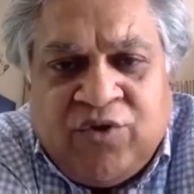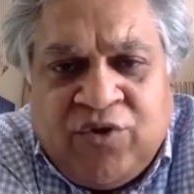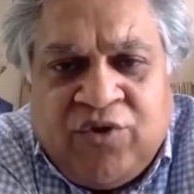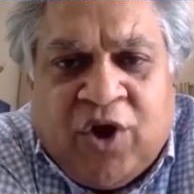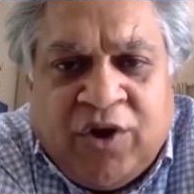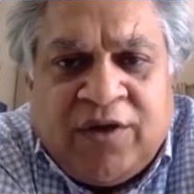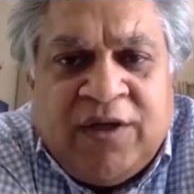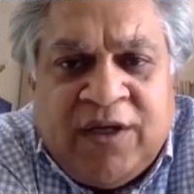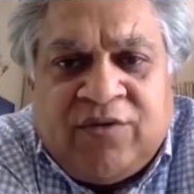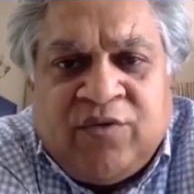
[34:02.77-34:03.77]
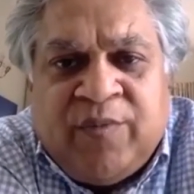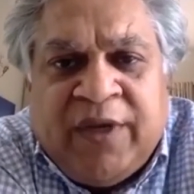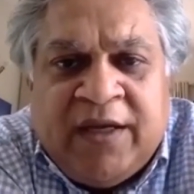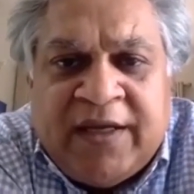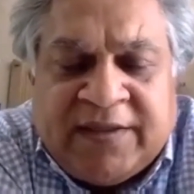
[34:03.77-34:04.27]
do not need to
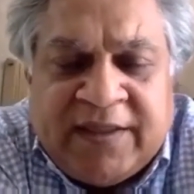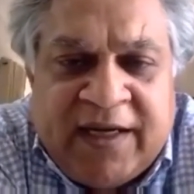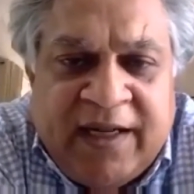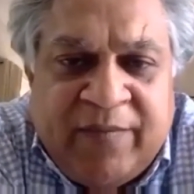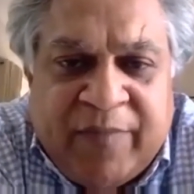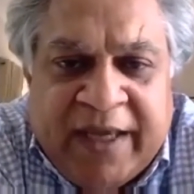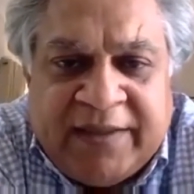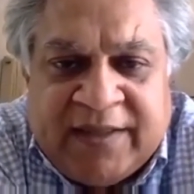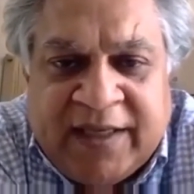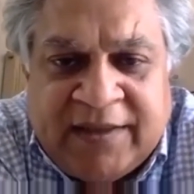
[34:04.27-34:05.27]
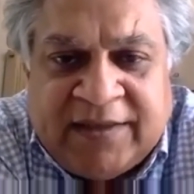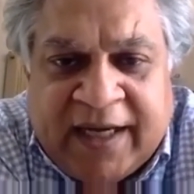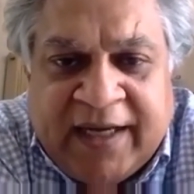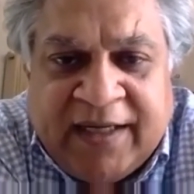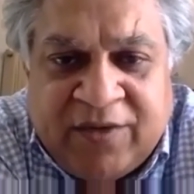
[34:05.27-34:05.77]
be necessarily based in
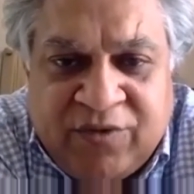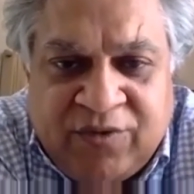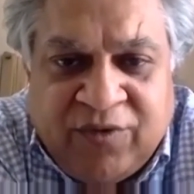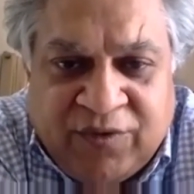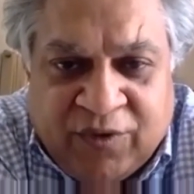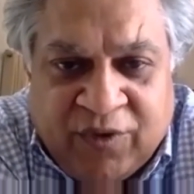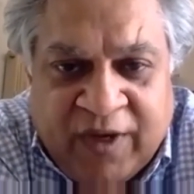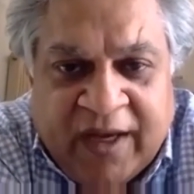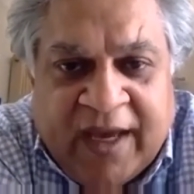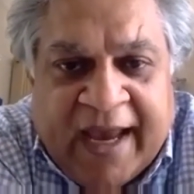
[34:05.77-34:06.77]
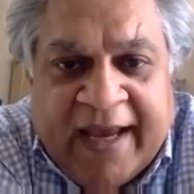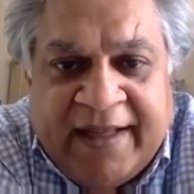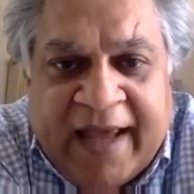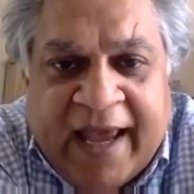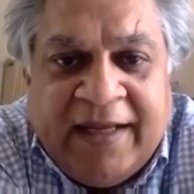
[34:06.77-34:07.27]
China to do so.
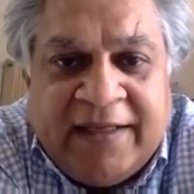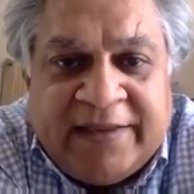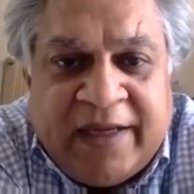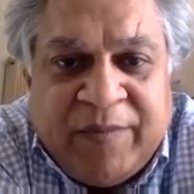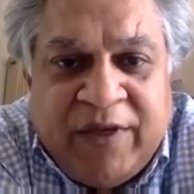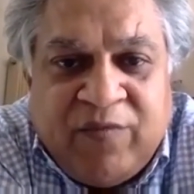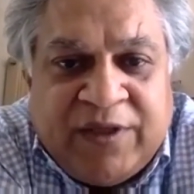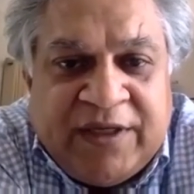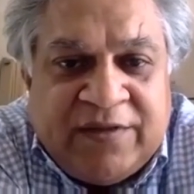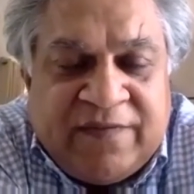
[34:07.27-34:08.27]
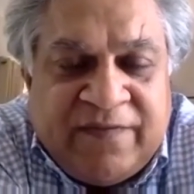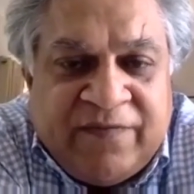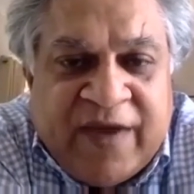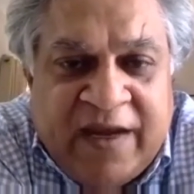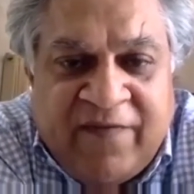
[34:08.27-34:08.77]
And that is something which is
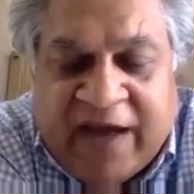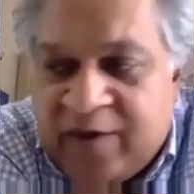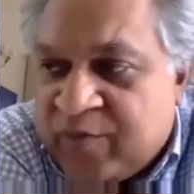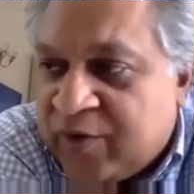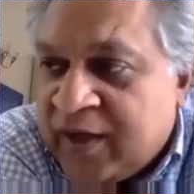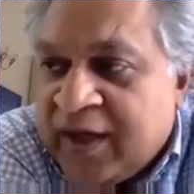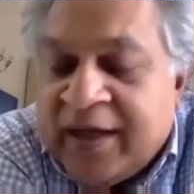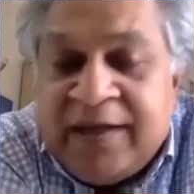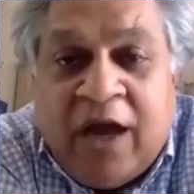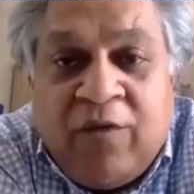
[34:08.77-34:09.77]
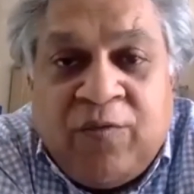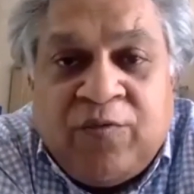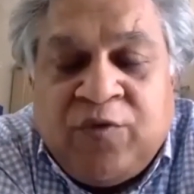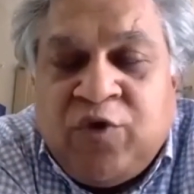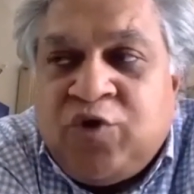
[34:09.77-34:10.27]
very valuable. Now,
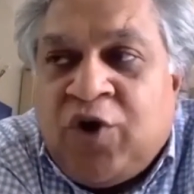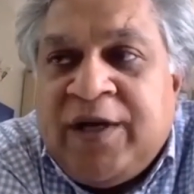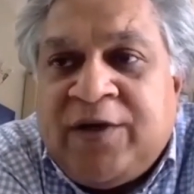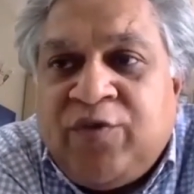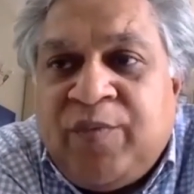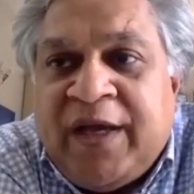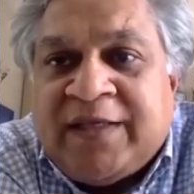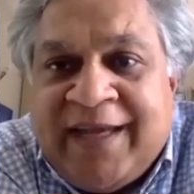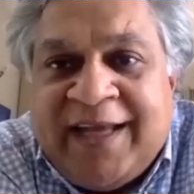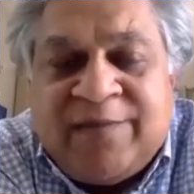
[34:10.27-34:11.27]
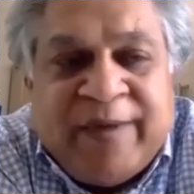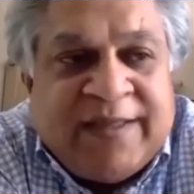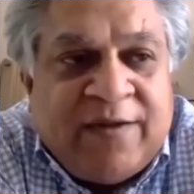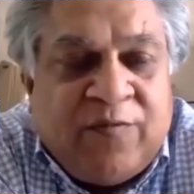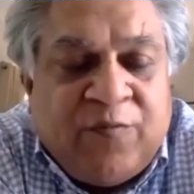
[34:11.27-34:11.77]
you don't need to be a
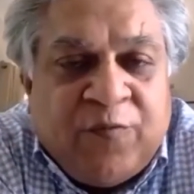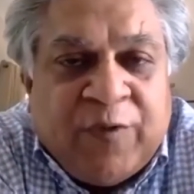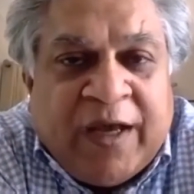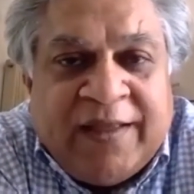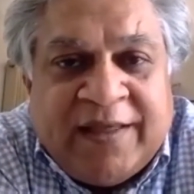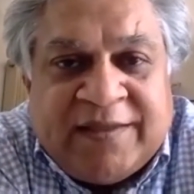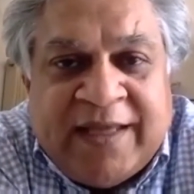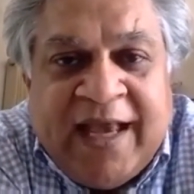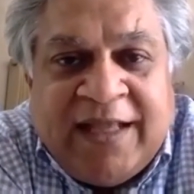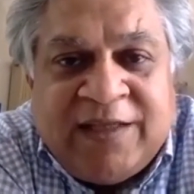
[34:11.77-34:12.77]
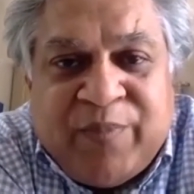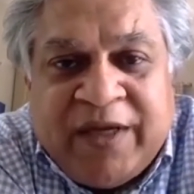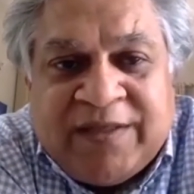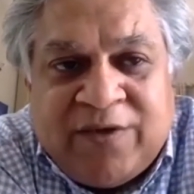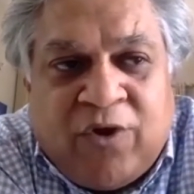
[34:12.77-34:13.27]
salesperson. The
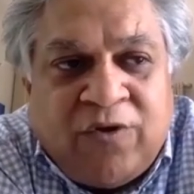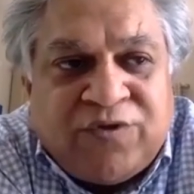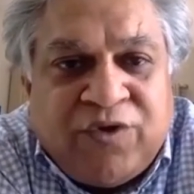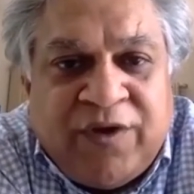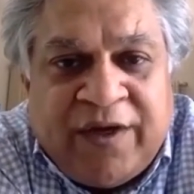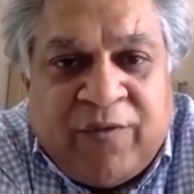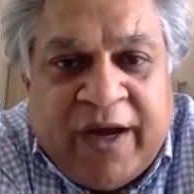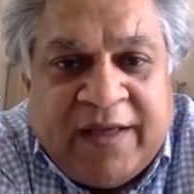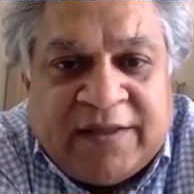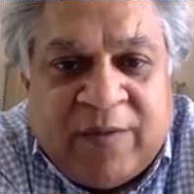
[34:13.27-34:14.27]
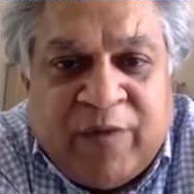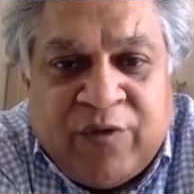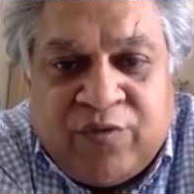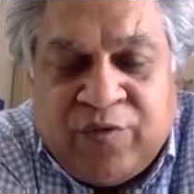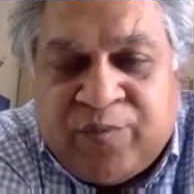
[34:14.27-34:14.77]
salesperson also requires
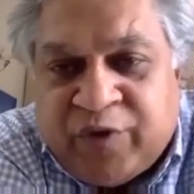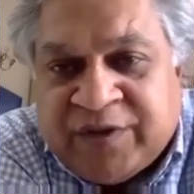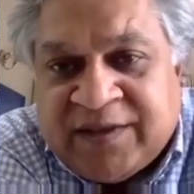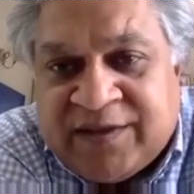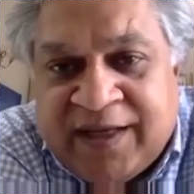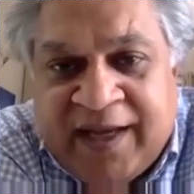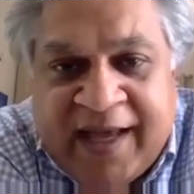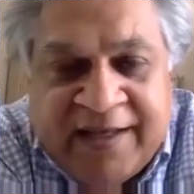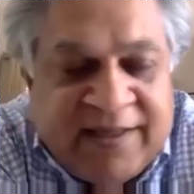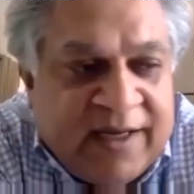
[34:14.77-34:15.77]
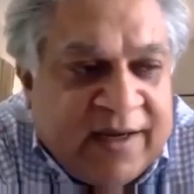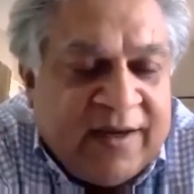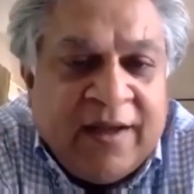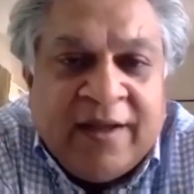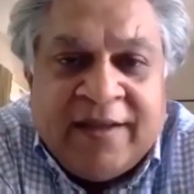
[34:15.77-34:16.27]
someone to process the ledger.
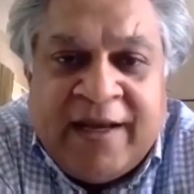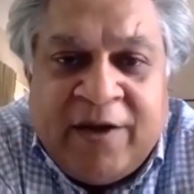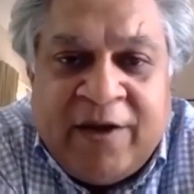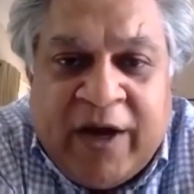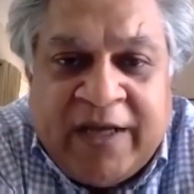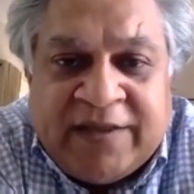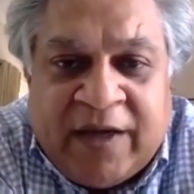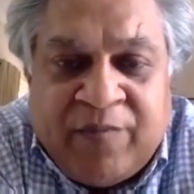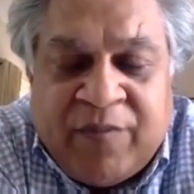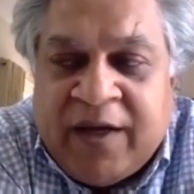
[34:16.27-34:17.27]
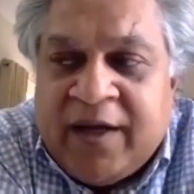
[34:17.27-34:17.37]
They require some